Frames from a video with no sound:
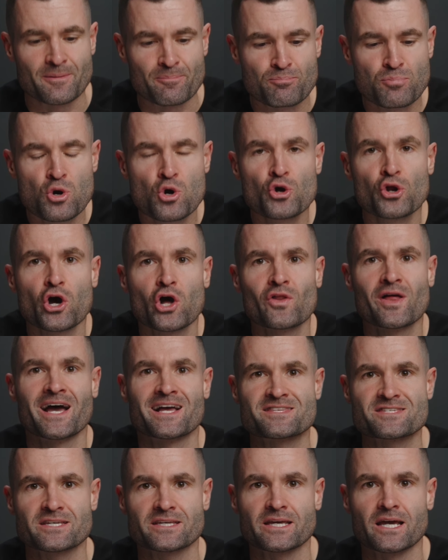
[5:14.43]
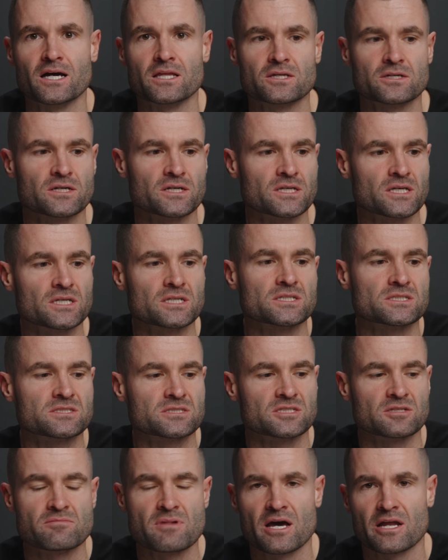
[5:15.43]
put all that together and get a
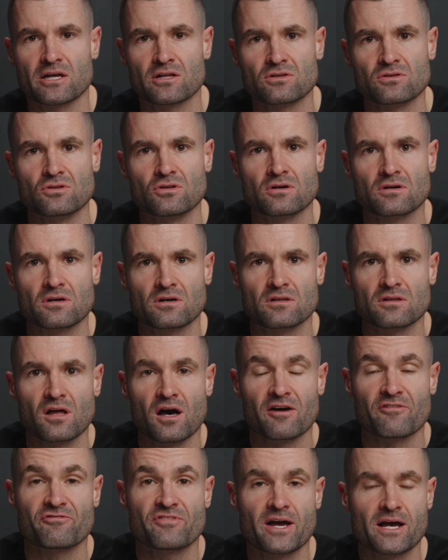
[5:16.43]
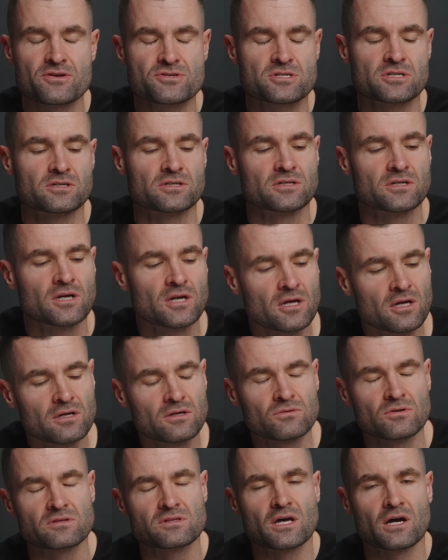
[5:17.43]
cinematic look a lot faster
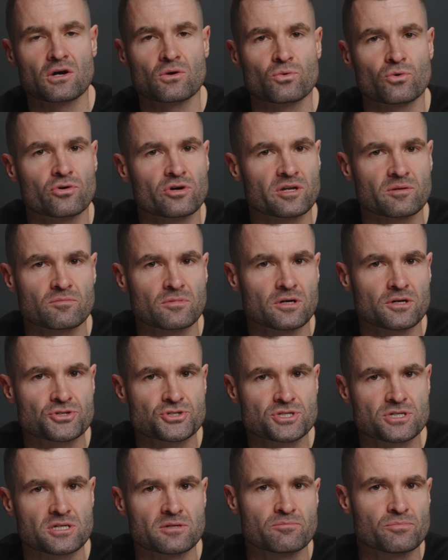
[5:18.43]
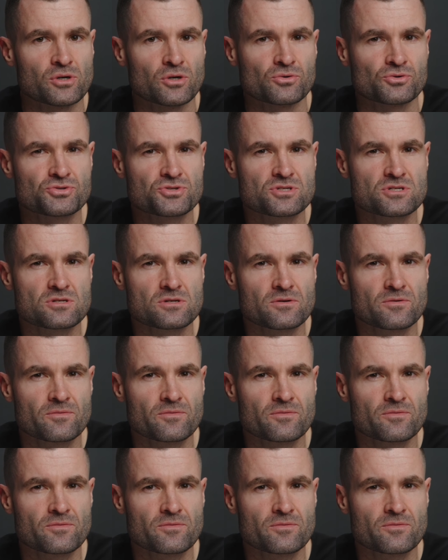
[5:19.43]
without worrying much in post.